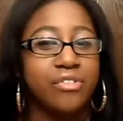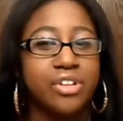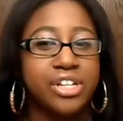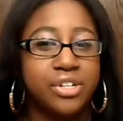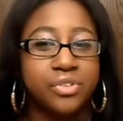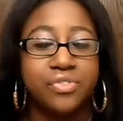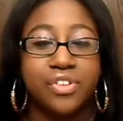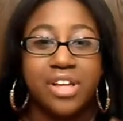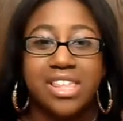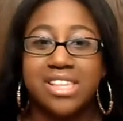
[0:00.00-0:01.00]
I really do
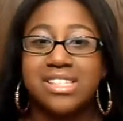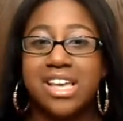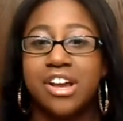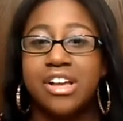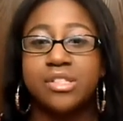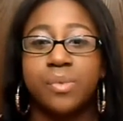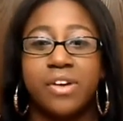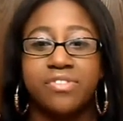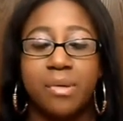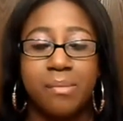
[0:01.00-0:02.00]
feel like this hair is
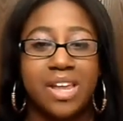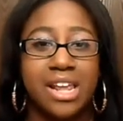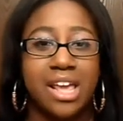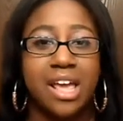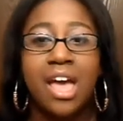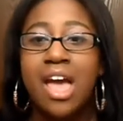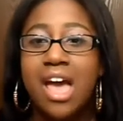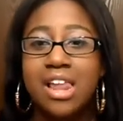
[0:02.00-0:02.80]
worth the money,